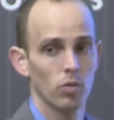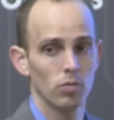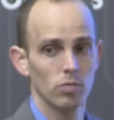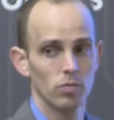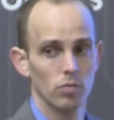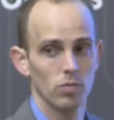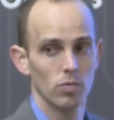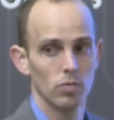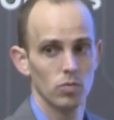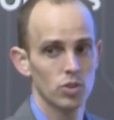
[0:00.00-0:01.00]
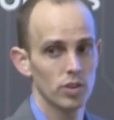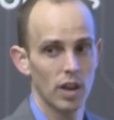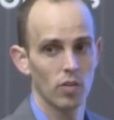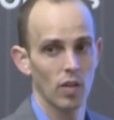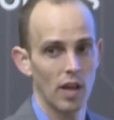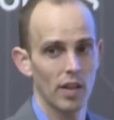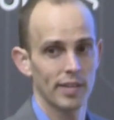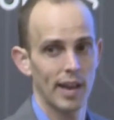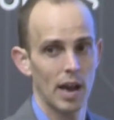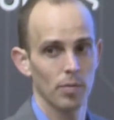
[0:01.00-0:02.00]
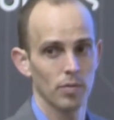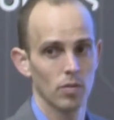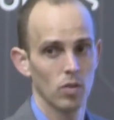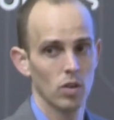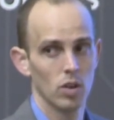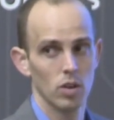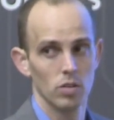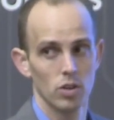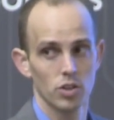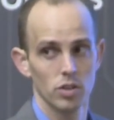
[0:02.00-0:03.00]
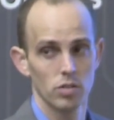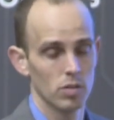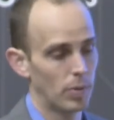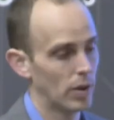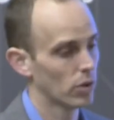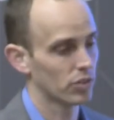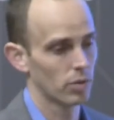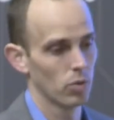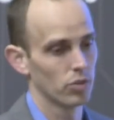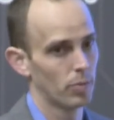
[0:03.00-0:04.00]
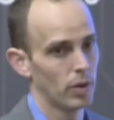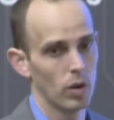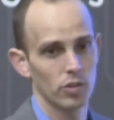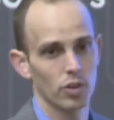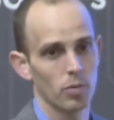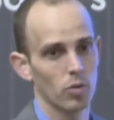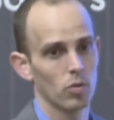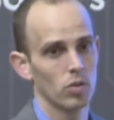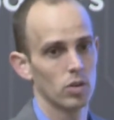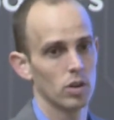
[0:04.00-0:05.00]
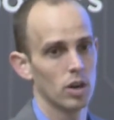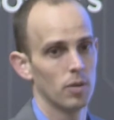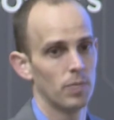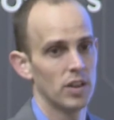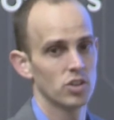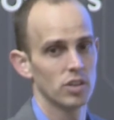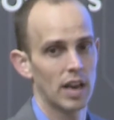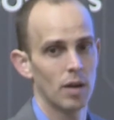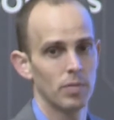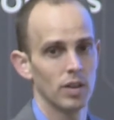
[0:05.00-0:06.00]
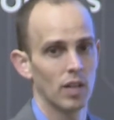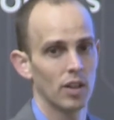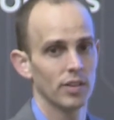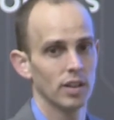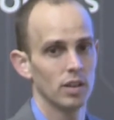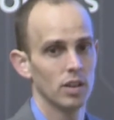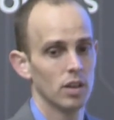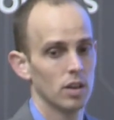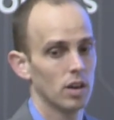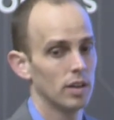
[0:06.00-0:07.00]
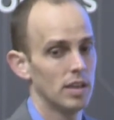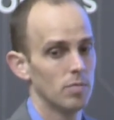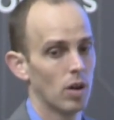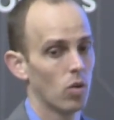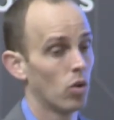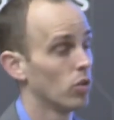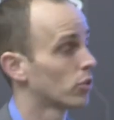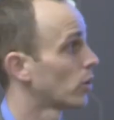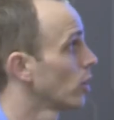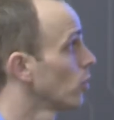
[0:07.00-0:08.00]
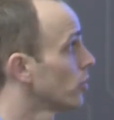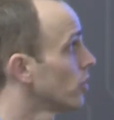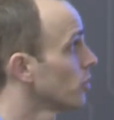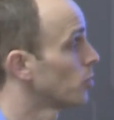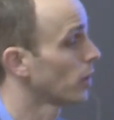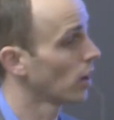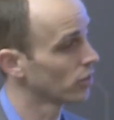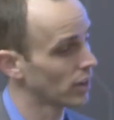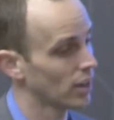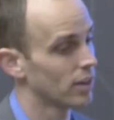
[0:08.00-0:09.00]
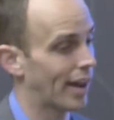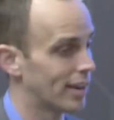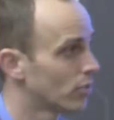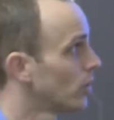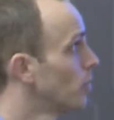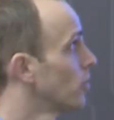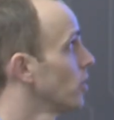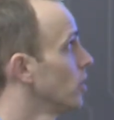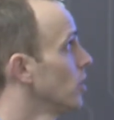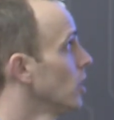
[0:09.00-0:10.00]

You should never allow that to happen. There should, the POS terminal is the POS terminal. Um, they should not be allowed to get uh, email on those critical systems because, again, 93%